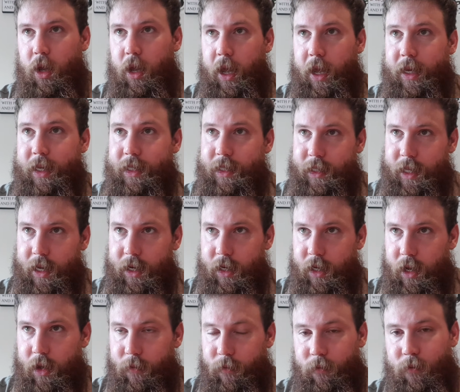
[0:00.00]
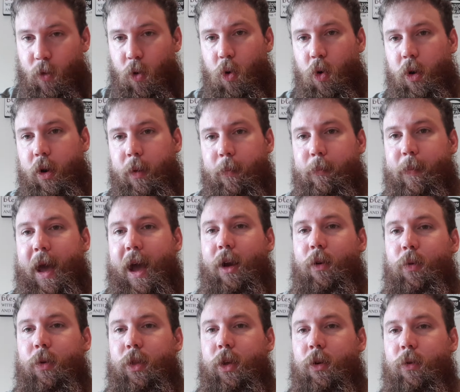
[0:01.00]
extending it forward and
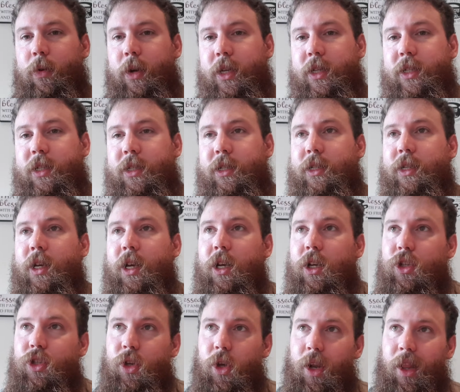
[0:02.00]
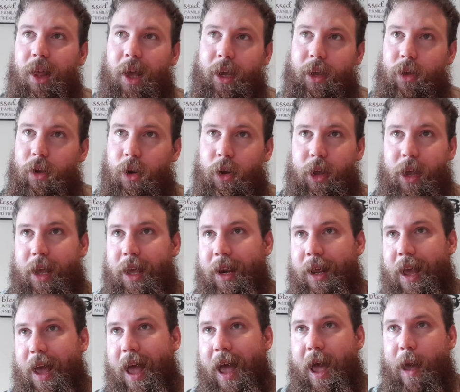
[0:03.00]
back with your wrists, sort of like, you're
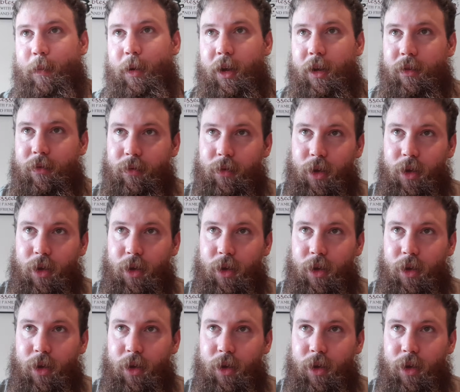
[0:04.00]
hitting a hammer,